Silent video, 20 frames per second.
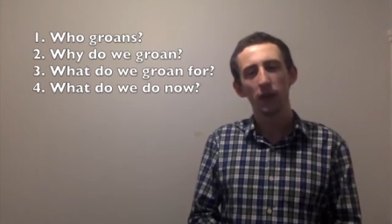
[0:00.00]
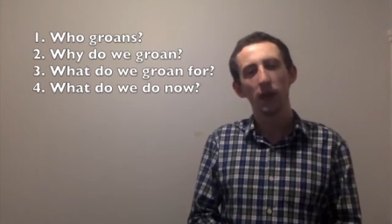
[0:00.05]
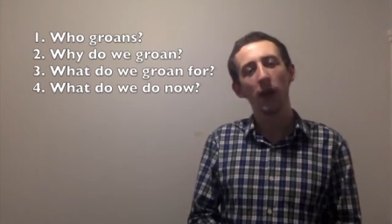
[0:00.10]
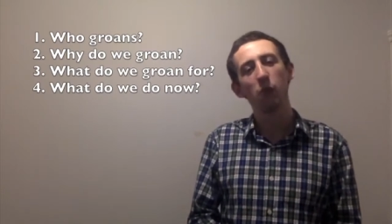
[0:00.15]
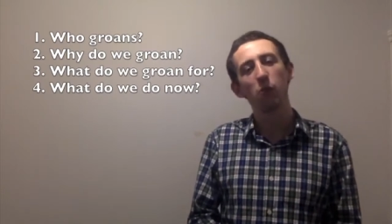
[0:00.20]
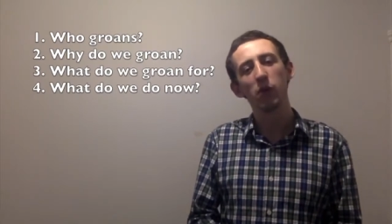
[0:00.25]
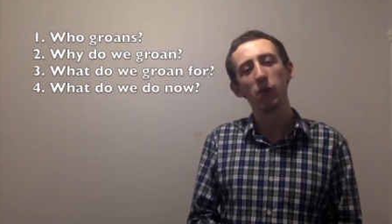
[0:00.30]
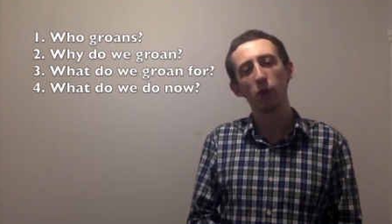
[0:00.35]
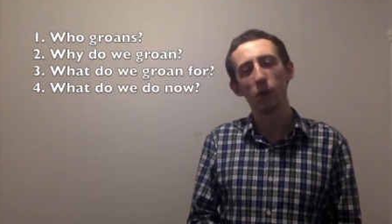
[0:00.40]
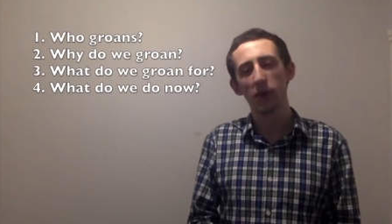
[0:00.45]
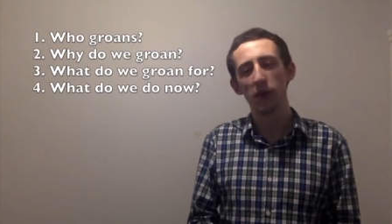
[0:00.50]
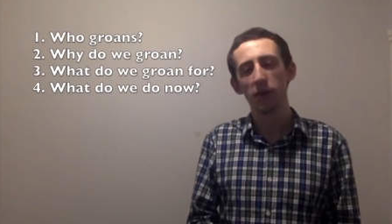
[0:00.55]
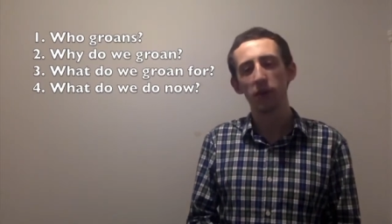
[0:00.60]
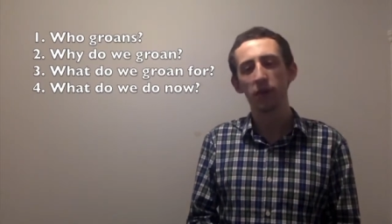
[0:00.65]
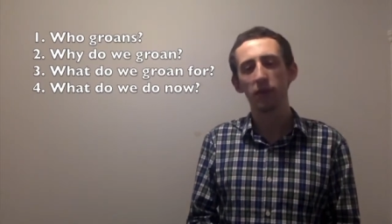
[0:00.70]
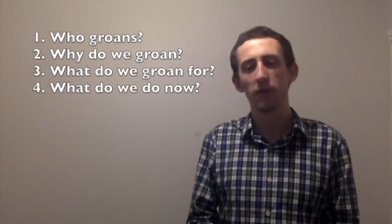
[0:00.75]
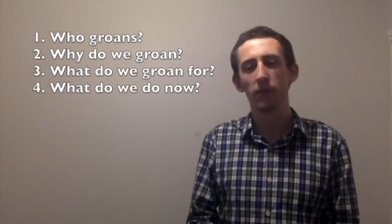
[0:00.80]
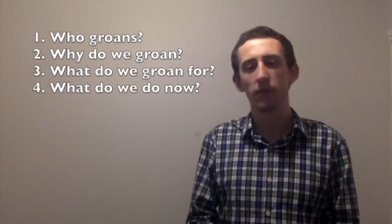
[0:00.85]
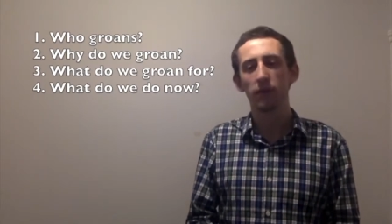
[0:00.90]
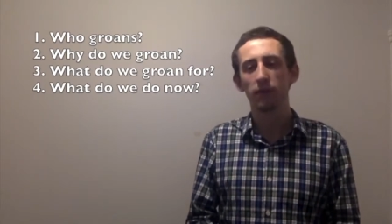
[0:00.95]
And we
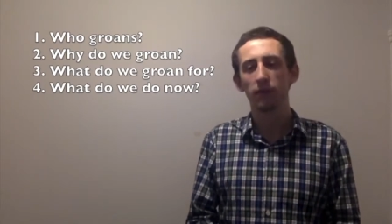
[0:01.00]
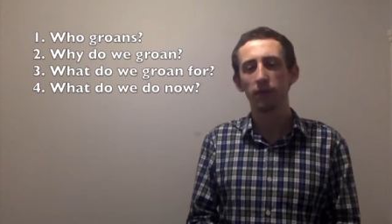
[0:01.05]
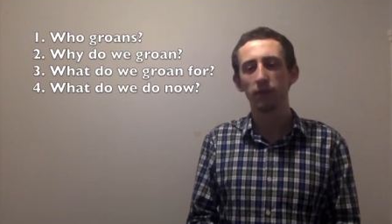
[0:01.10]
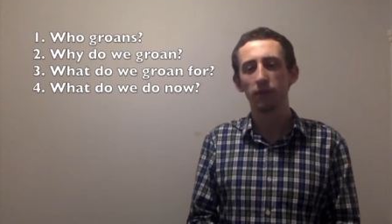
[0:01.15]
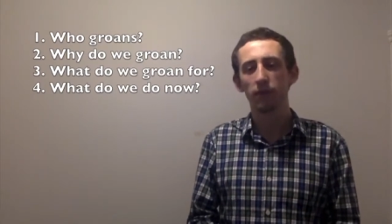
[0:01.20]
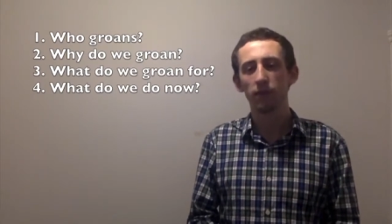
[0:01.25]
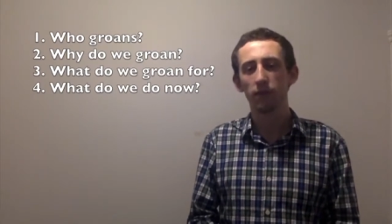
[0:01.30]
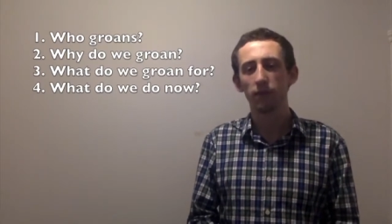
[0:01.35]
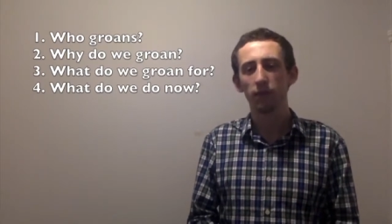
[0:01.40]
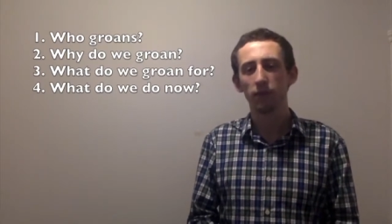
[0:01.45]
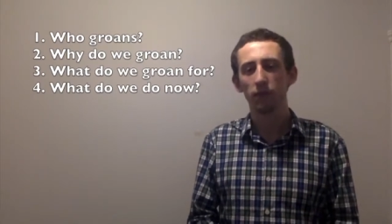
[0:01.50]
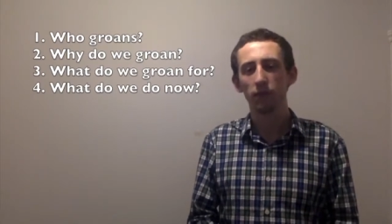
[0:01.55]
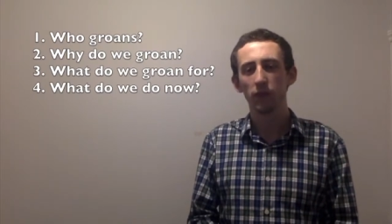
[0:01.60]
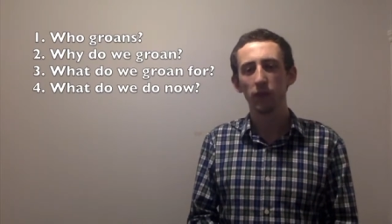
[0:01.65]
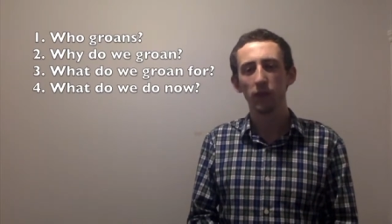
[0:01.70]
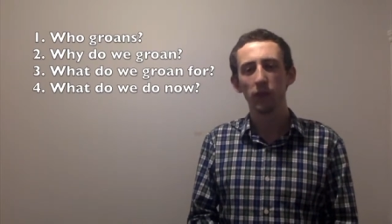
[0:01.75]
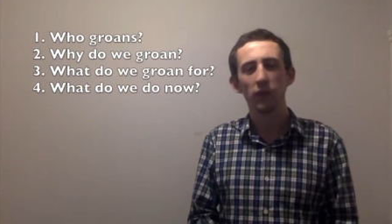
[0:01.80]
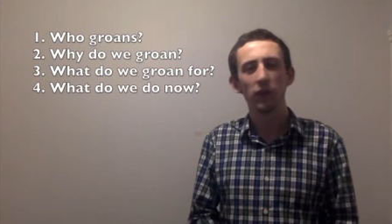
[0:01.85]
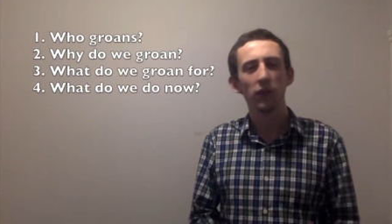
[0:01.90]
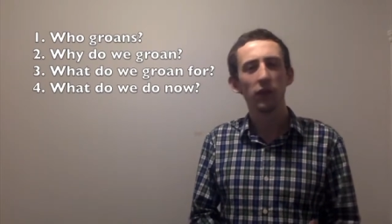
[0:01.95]
wait.
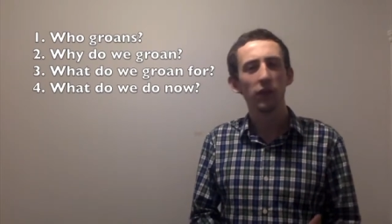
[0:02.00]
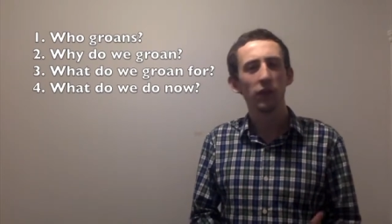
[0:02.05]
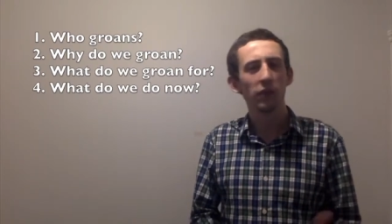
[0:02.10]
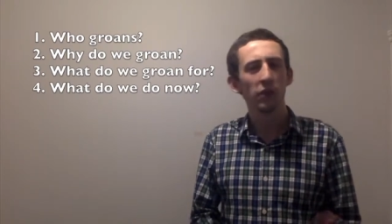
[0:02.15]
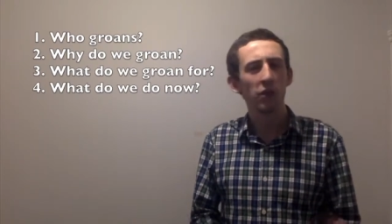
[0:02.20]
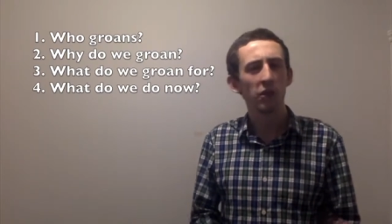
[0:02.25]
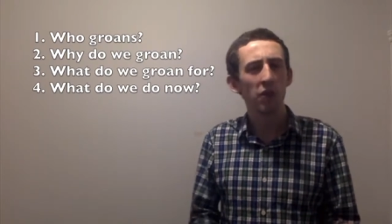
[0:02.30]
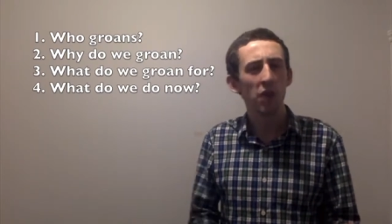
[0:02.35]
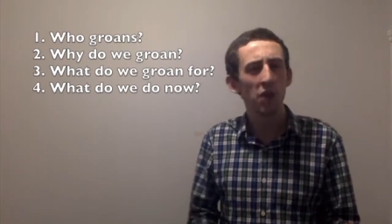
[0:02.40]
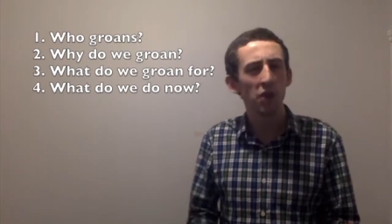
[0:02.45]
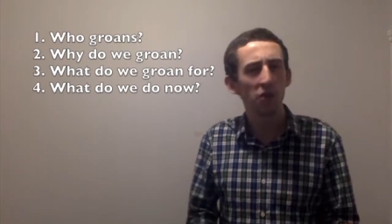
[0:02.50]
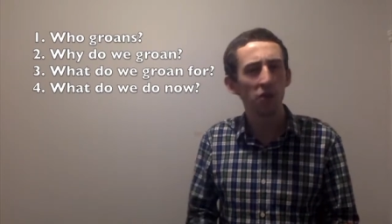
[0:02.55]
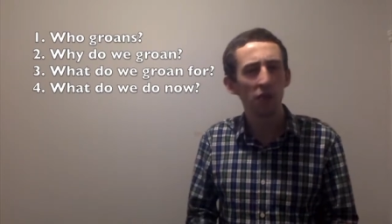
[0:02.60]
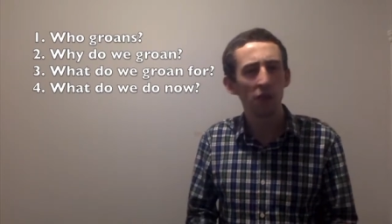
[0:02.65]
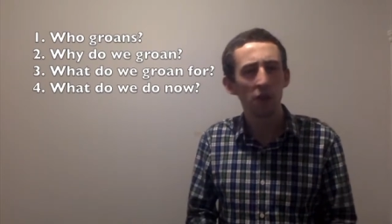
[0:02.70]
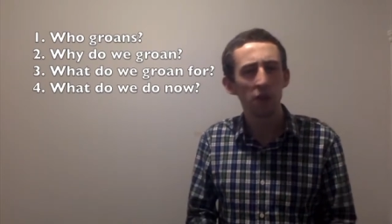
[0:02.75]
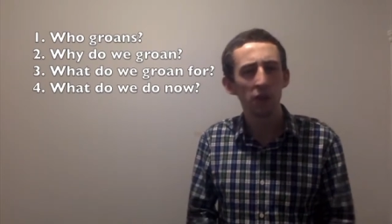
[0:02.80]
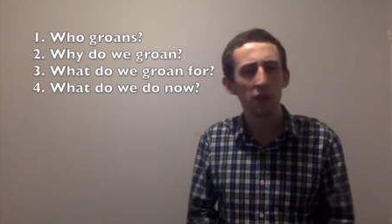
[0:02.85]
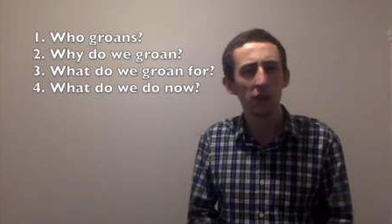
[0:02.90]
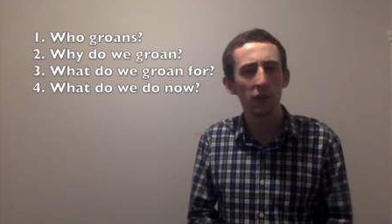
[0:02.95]
Do you notice
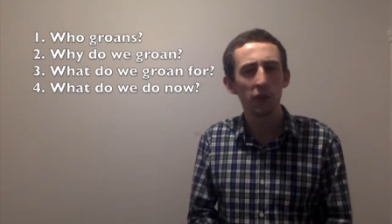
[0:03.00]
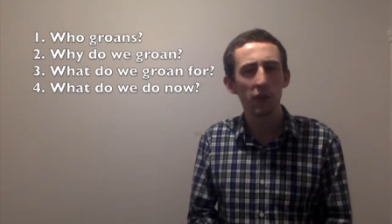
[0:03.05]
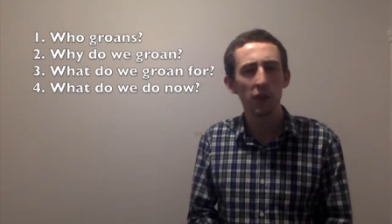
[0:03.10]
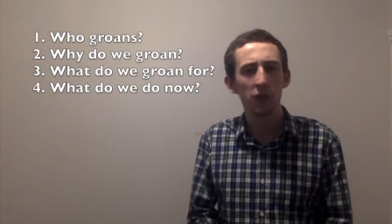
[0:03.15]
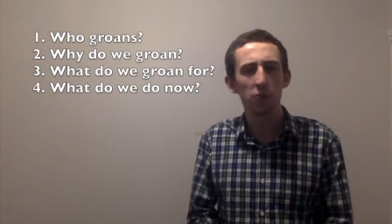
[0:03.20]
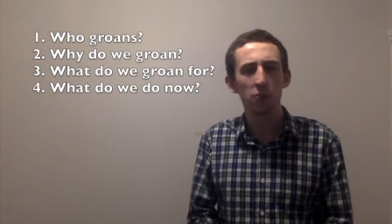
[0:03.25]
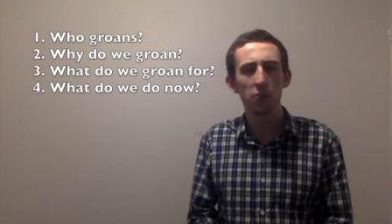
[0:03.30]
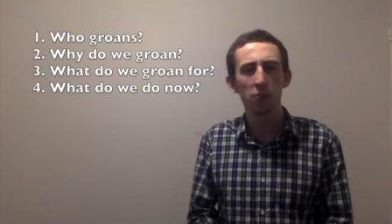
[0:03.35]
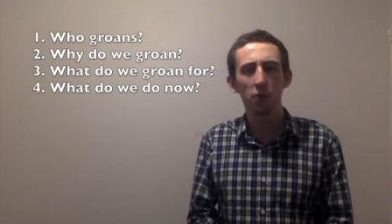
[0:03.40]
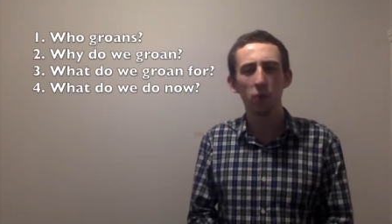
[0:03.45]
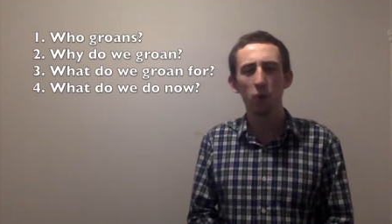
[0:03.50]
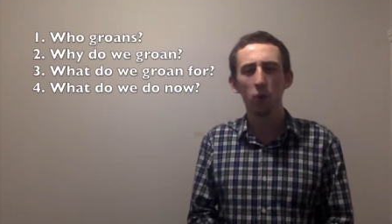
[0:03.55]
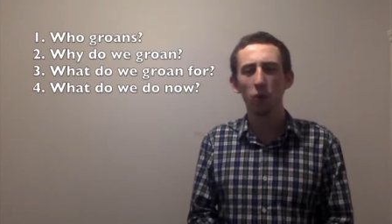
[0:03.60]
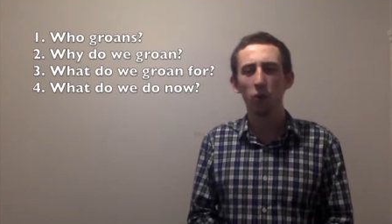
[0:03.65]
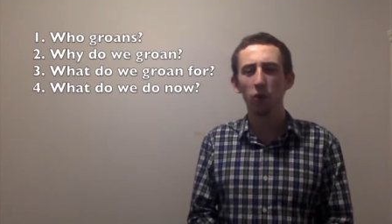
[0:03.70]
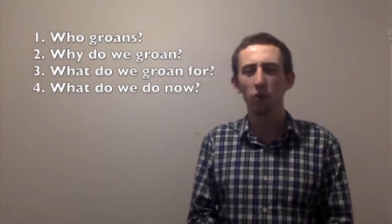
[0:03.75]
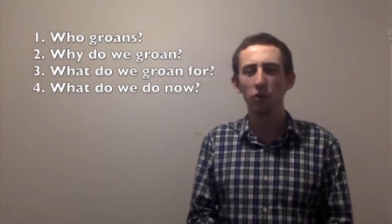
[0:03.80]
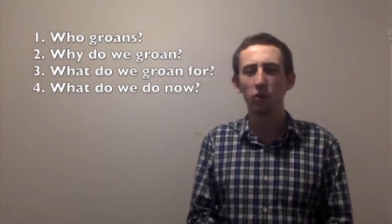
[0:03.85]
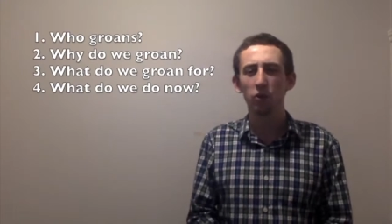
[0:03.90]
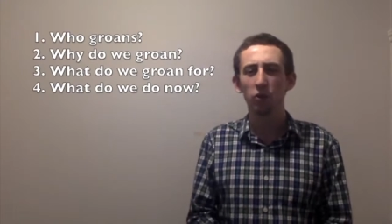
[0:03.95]
how many times Paul
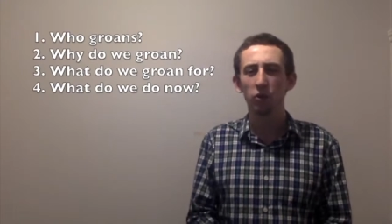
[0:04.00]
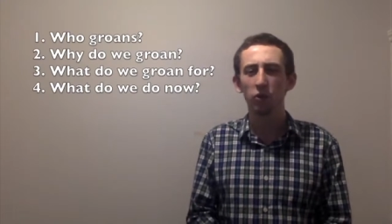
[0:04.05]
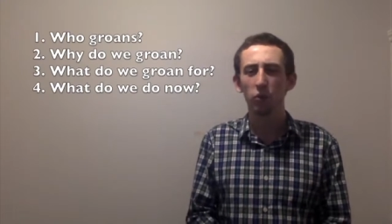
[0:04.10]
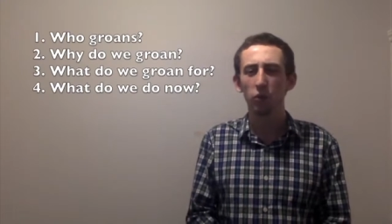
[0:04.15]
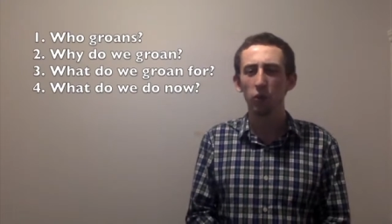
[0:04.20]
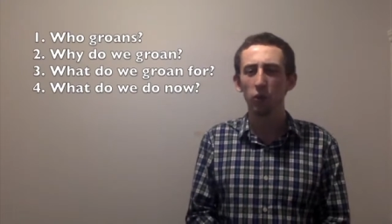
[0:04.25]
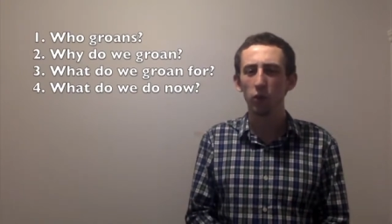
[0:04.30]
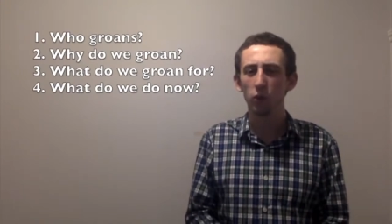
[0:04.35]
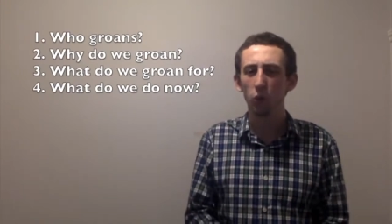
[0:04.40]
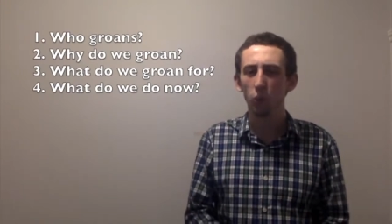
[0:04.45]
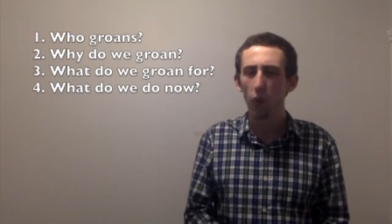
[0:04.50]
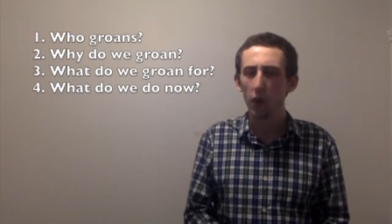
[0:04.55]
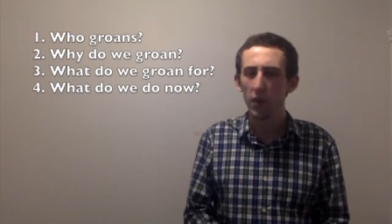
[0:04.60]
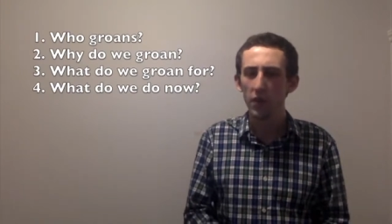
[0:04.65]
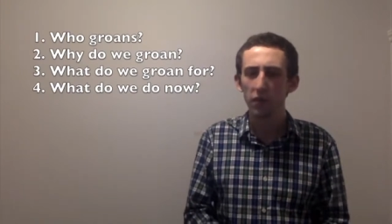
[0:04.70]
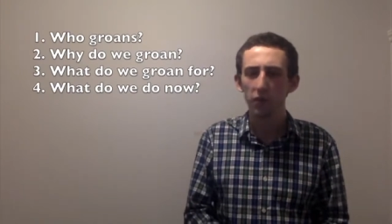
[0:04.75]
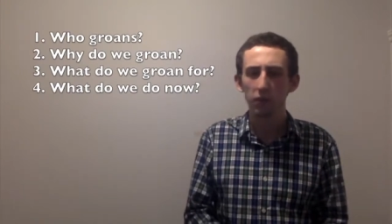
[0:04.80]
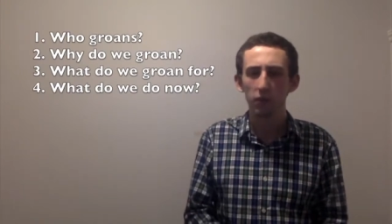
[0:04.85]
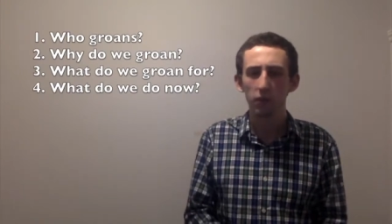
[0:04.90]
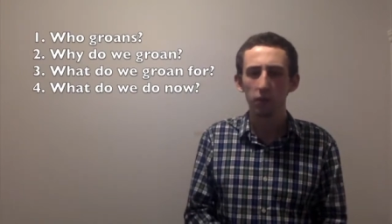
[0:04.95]
has used the word
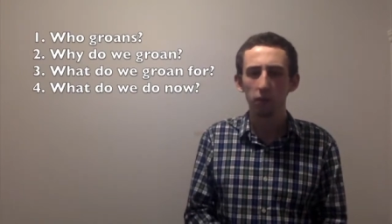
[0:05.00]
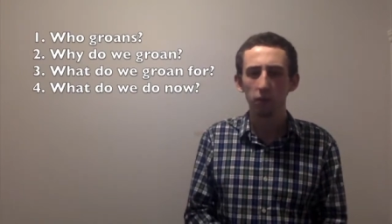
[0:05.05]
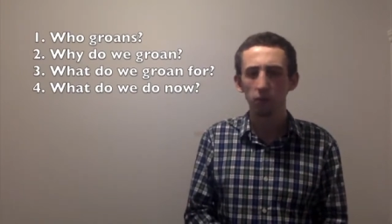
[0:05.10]
wait